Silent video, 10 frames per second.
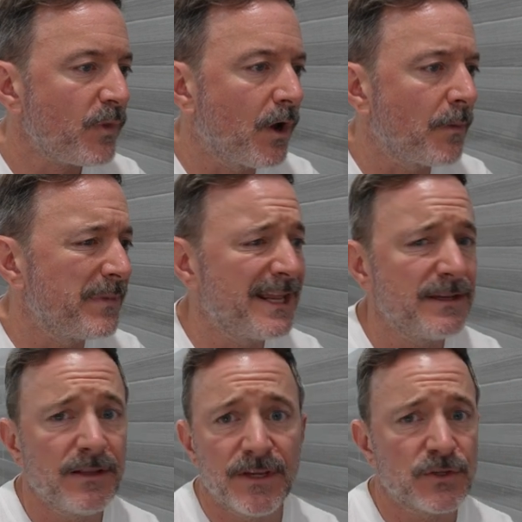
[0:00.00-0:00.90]

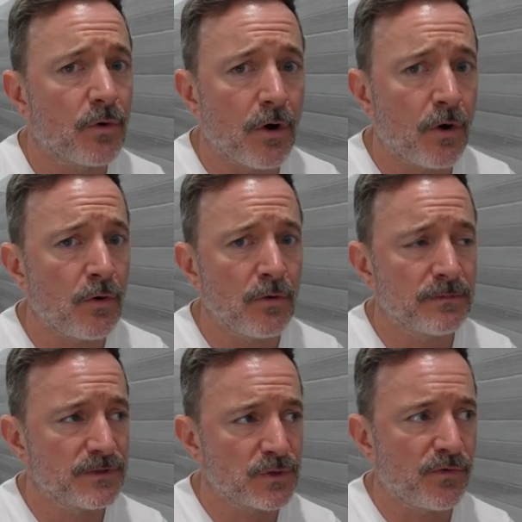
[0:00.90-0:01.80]
Again, these are all,
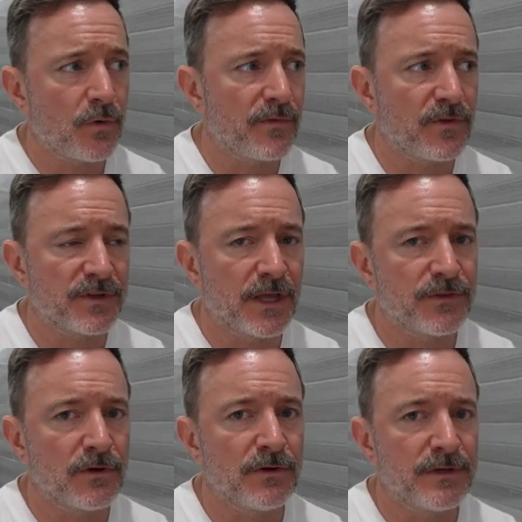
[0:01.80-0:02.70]
so far what we've looked at,
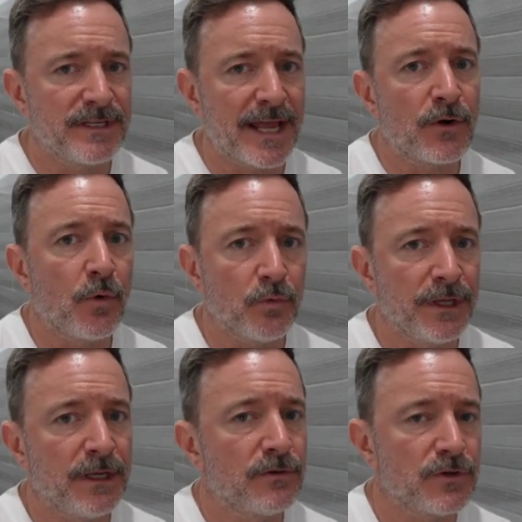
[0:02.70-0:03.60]
they're data
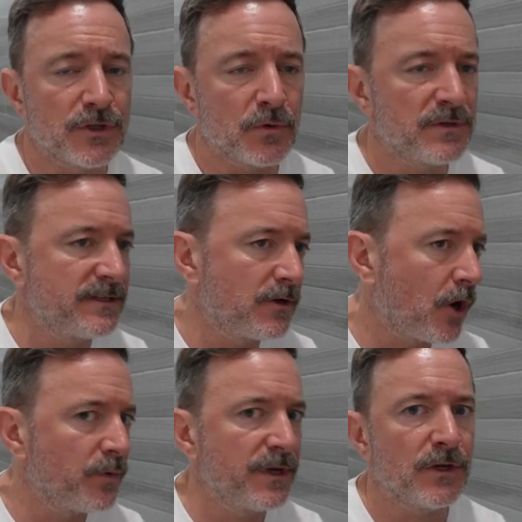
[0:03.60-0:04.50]
only. There's no
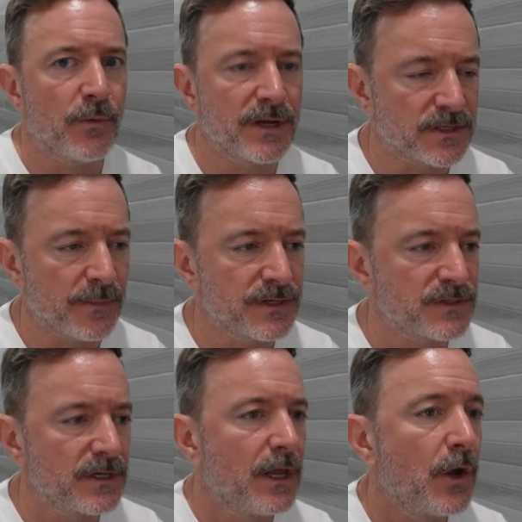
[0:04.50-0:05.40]
calling, no
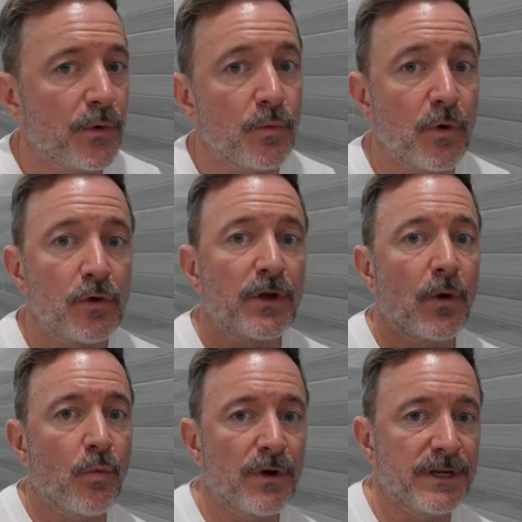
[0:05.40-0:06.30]
SMS. We will look
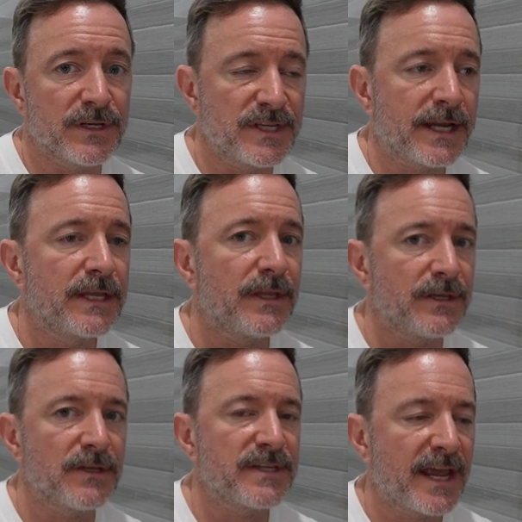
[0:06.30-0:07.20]
at one in a second
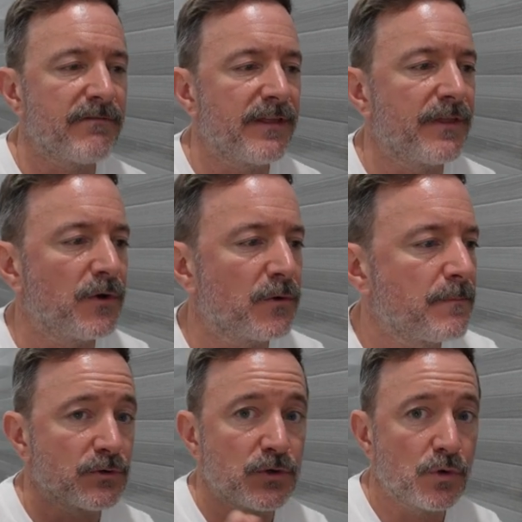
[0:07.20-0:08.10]
that does have that though.
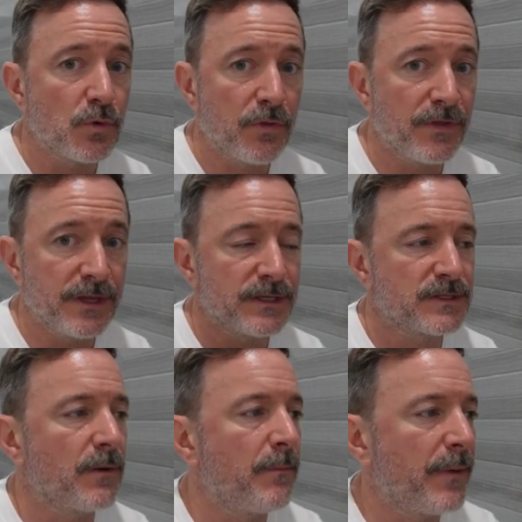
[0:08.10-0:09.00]
So 2 cool
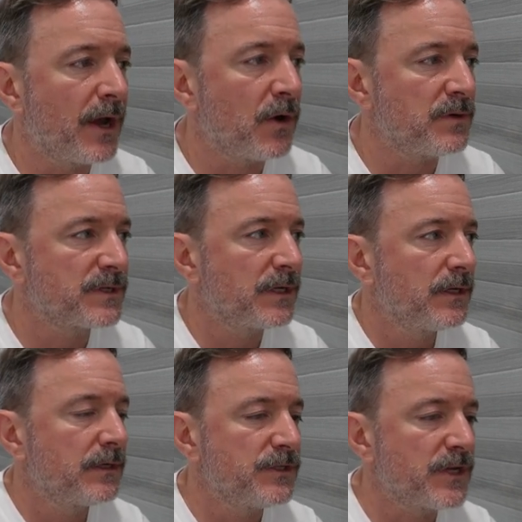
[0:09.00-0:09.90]
things about
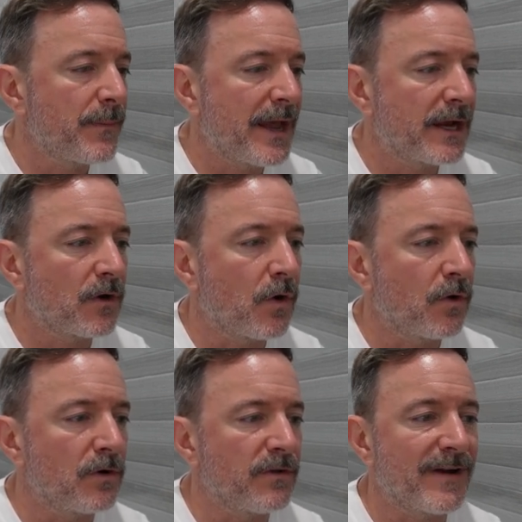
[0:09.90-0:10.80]
Jetpack
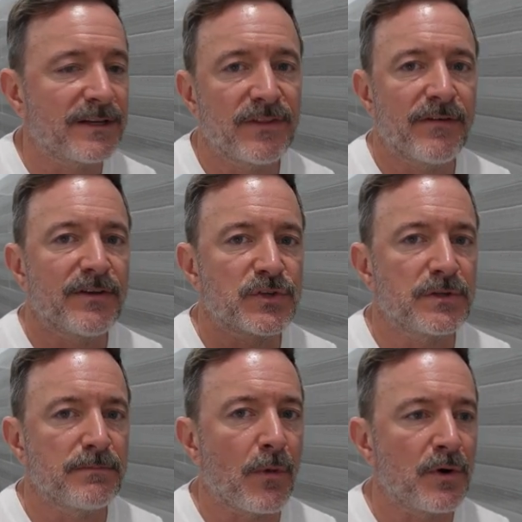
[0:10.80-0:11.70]
are the fact that they have a
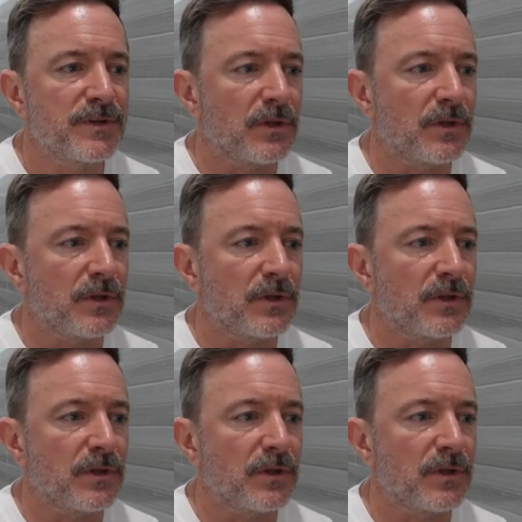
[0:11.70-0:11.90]
smart